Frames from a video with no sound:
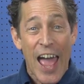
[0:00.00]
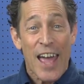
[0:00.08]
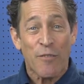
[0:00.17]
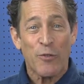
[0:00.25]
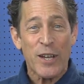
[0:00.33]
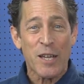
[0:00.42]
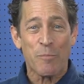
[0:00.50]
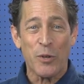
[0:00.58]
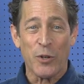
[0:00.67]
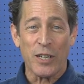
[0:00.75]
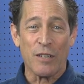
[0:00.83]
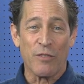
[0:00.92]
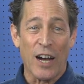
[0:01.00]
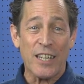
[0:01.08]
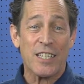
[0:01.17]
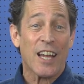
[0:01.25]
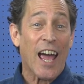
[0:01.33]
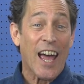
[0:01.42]
Every computing
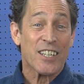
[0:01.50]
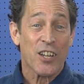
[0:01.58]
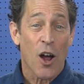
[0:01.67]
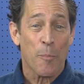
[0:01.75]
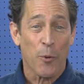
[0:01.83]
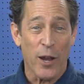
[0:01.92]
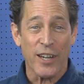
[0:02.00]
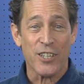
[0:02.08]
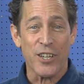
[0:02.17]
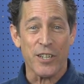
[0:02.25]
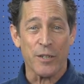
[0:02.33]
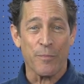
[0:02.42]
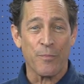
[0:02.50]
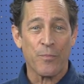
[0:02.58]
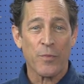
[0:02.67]
device has an operating system.